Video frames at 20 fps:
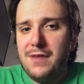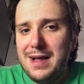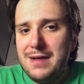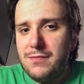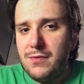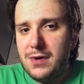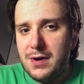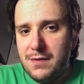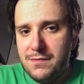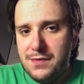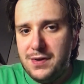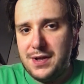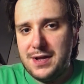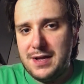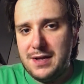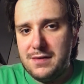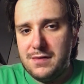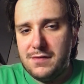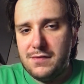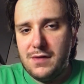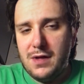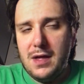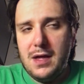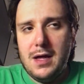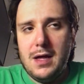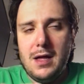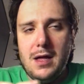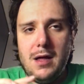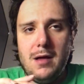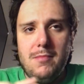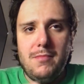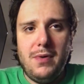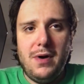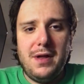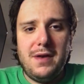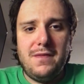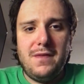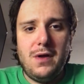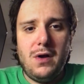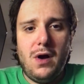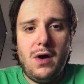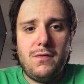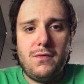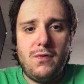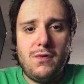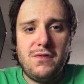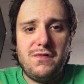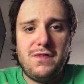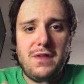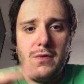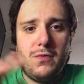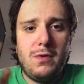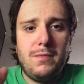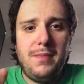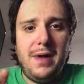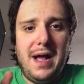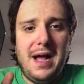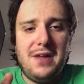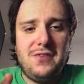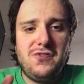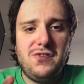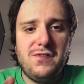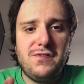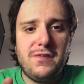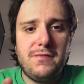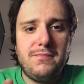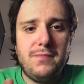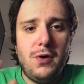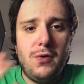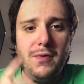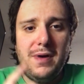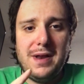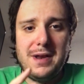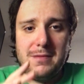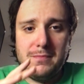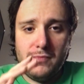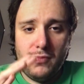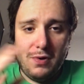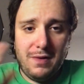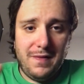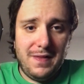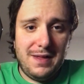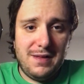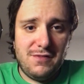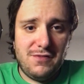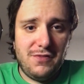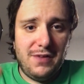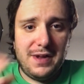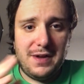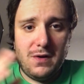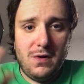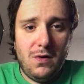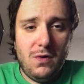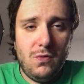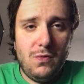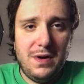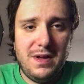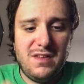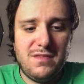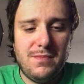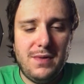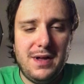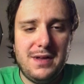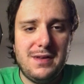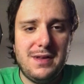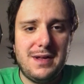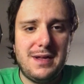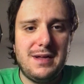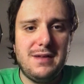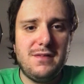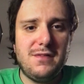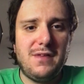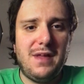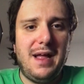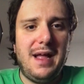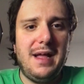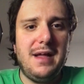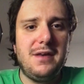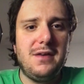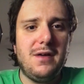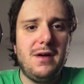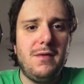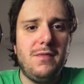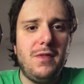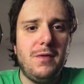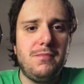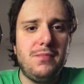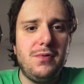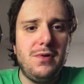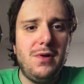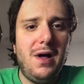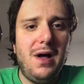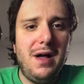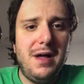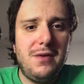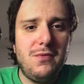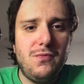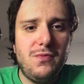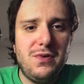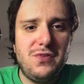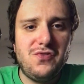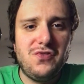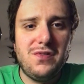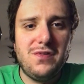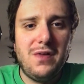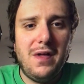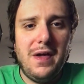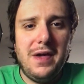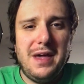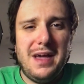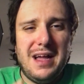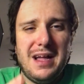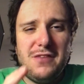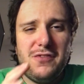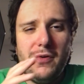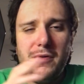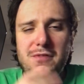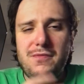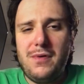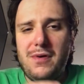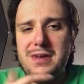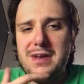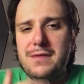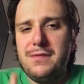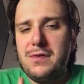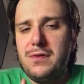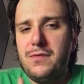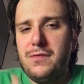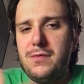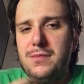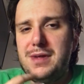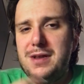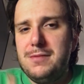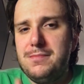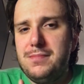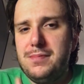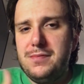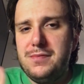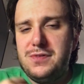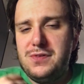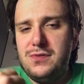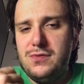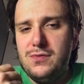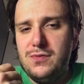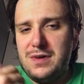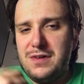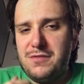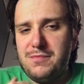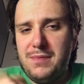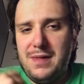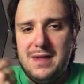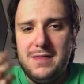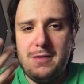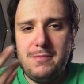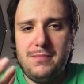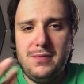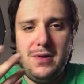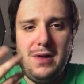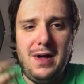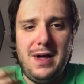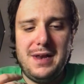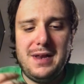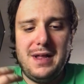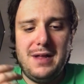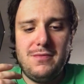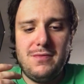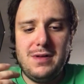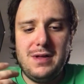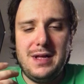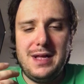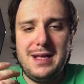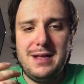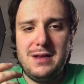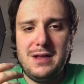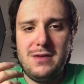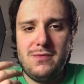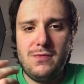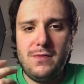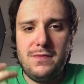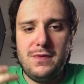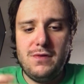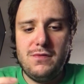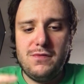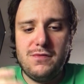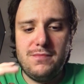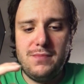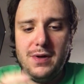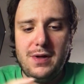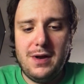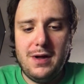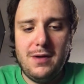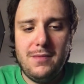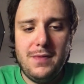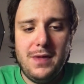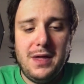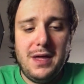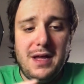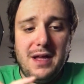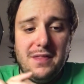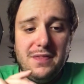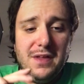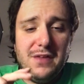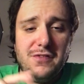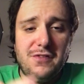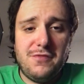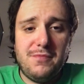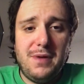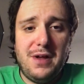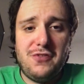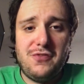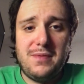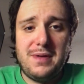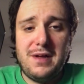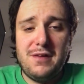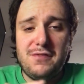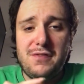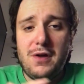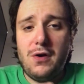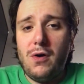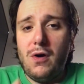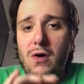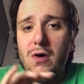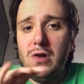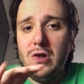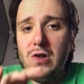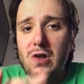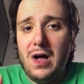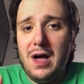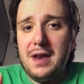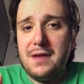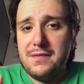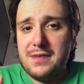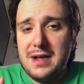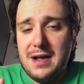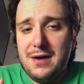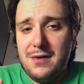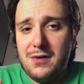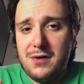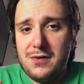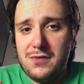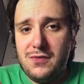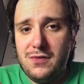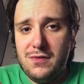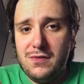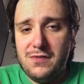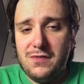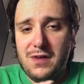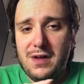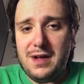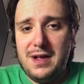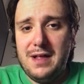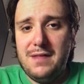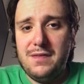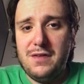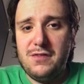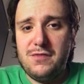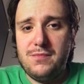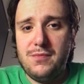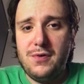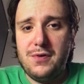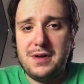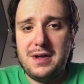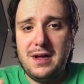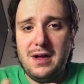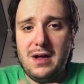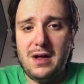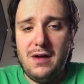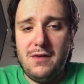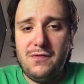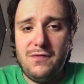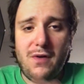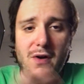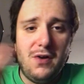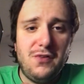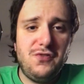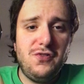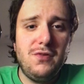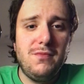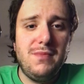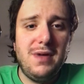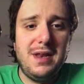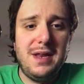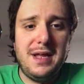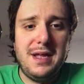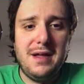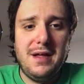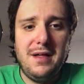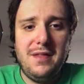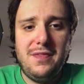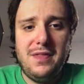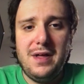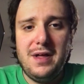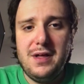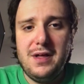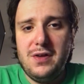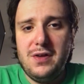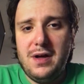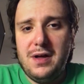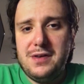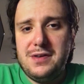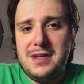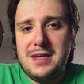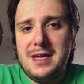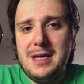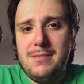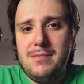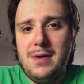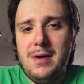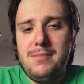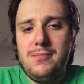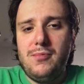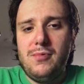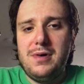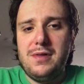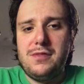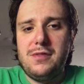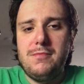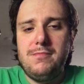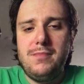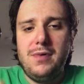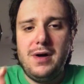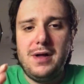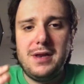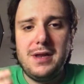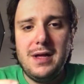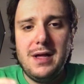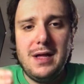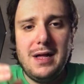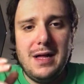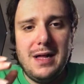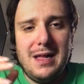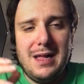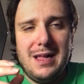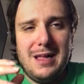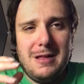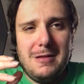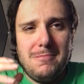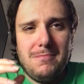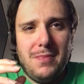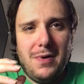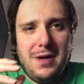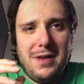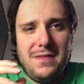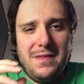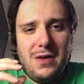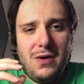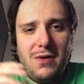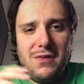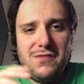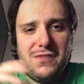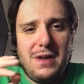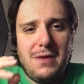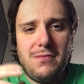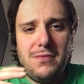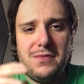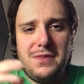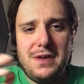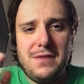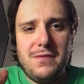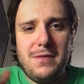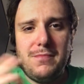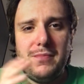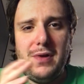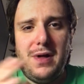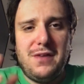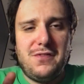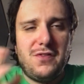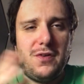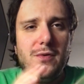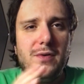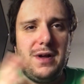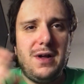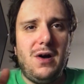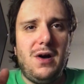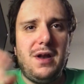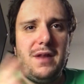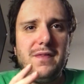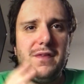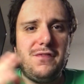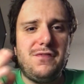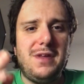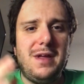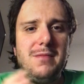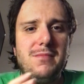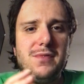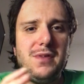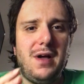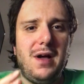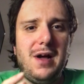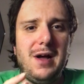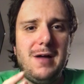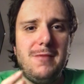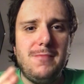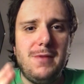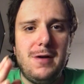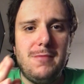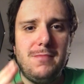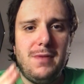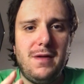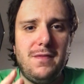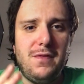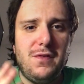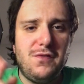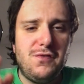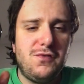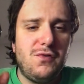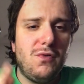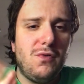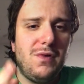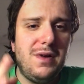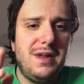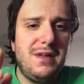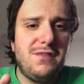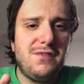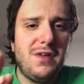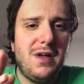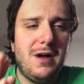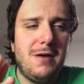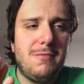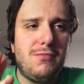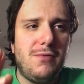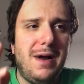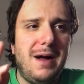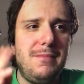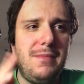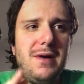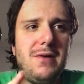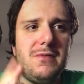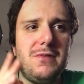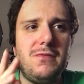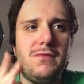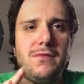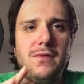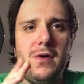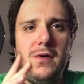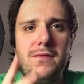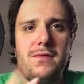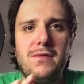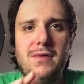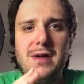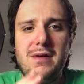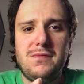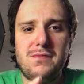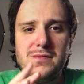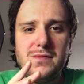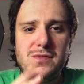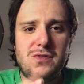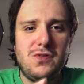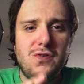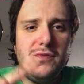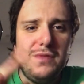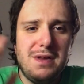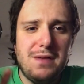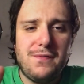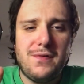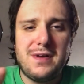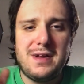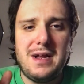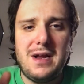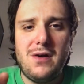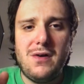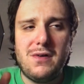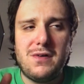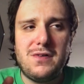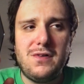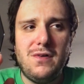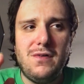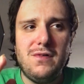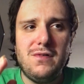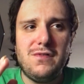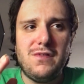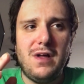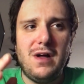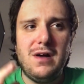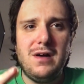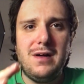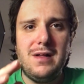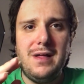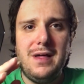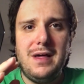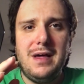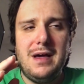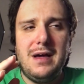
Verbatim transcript: my favorite of Dickens, but there, of course, there were patches of poetic brilliance, like always by Dickens, and uh, the plot, which is it's always very difficult for me to to explain the plot in uh, in, in reviews. But uh, this especially because there are a lot of characters uh, in this book, uh, uh, far too many that, to keep up with. But but there are several different plots going on at the same time. But the stories primarily revolve around two different characters,